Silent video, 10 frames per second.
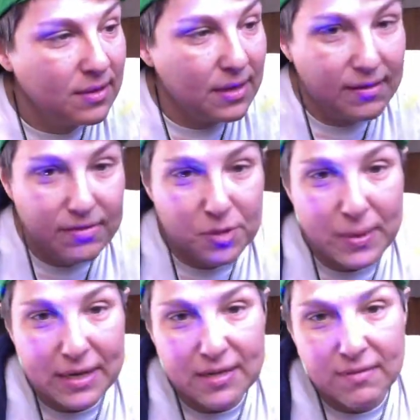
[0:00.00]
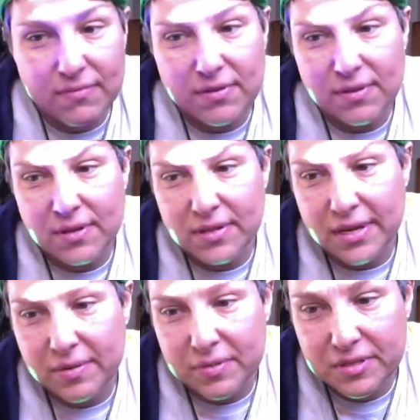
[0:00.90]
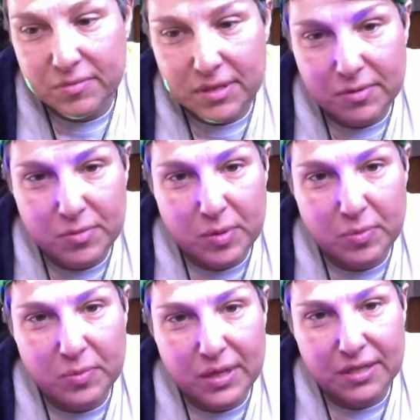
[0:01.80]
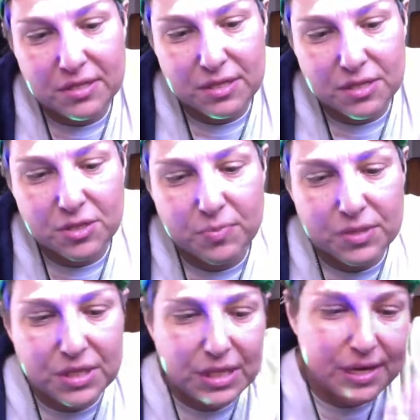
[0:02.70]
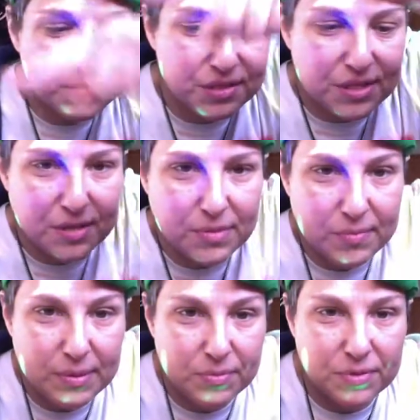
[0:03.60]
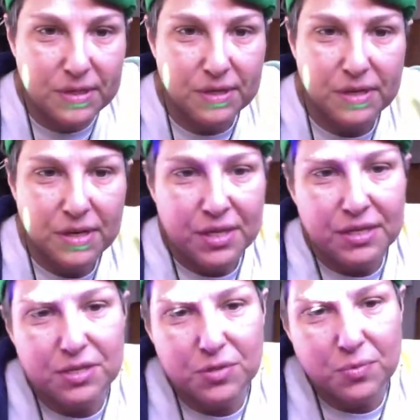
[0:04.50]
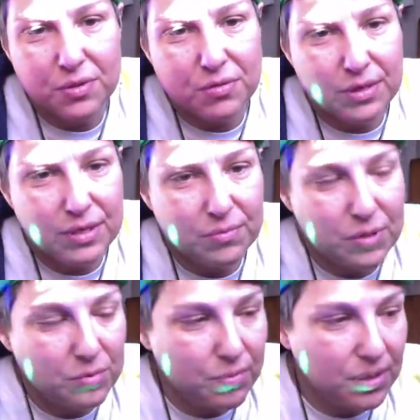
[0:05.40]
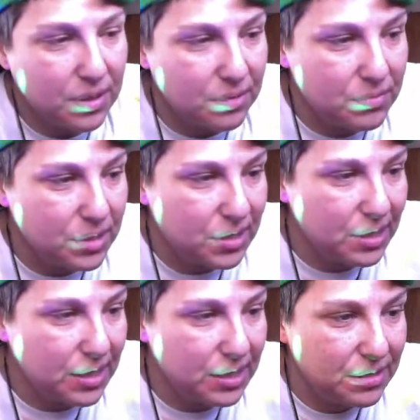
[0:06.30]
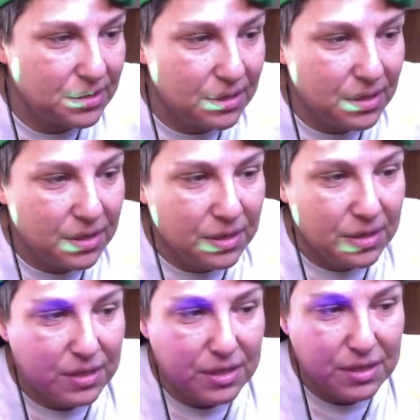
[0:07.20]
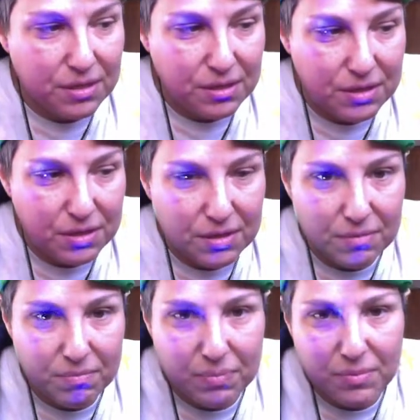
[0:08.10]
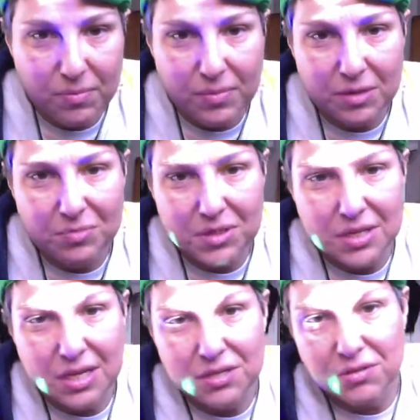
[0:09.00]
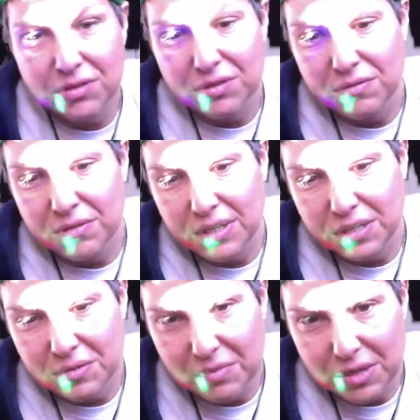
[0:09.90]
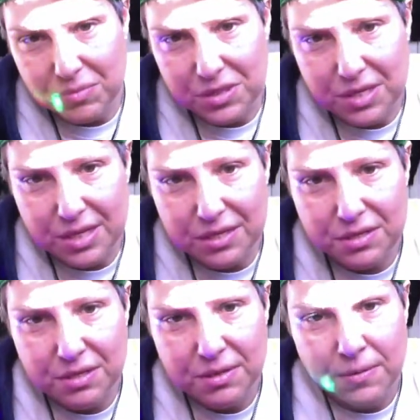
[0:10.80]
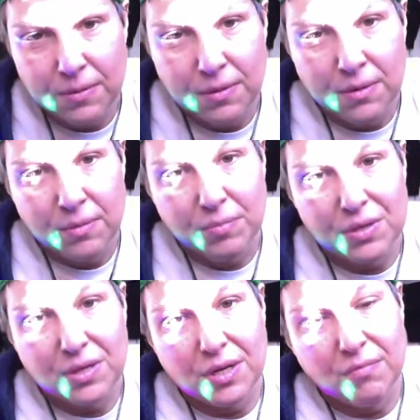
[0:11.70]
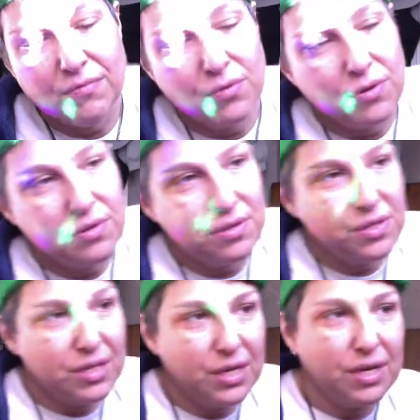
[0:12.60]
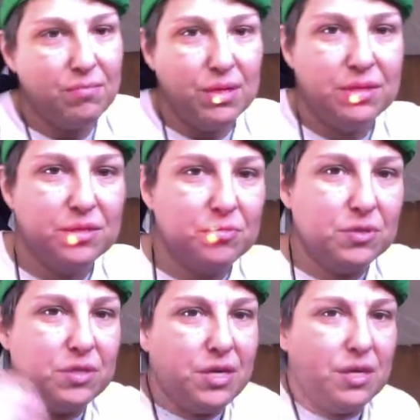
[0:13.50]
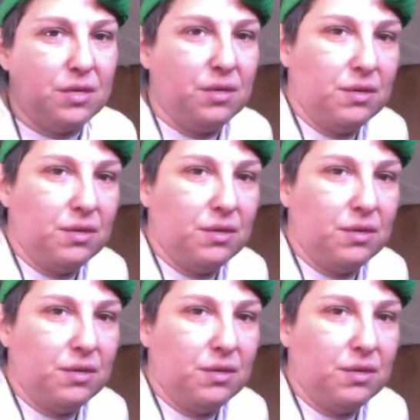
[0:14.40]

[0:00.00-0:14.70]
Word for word: And I've respected him for a long time, and sometimes people make decisions. But see, now's the time that people can. This is where the redemption part comes in, and that is that people make mistakes. You can do things and make mistakes. But to come forth and say, I made this mistake,